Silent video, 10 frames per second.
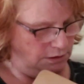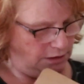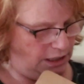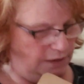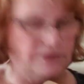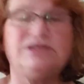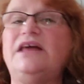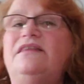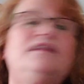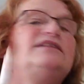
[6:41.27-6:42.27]
Okay, there's
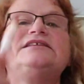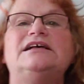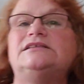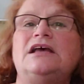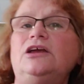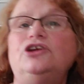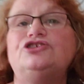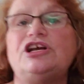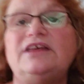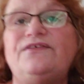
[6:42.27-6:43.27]
nothing that says your
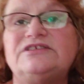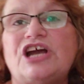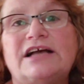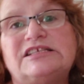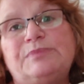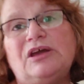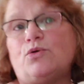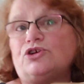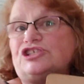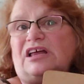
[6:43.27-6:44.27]
jellyfish has to be
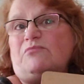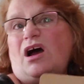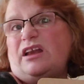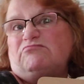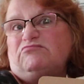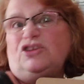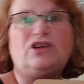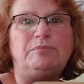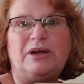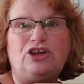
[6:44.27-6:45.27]
orange like mine. You
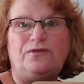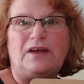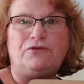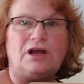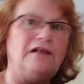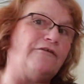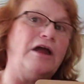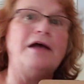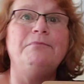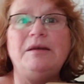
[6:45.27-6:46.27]
can pick your favorite color.
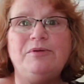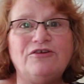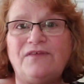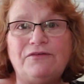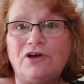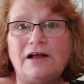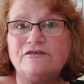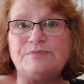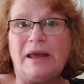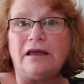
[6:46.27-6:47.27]
Maybe your favorite color
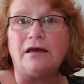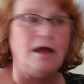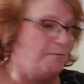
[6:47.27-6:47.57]
is pink.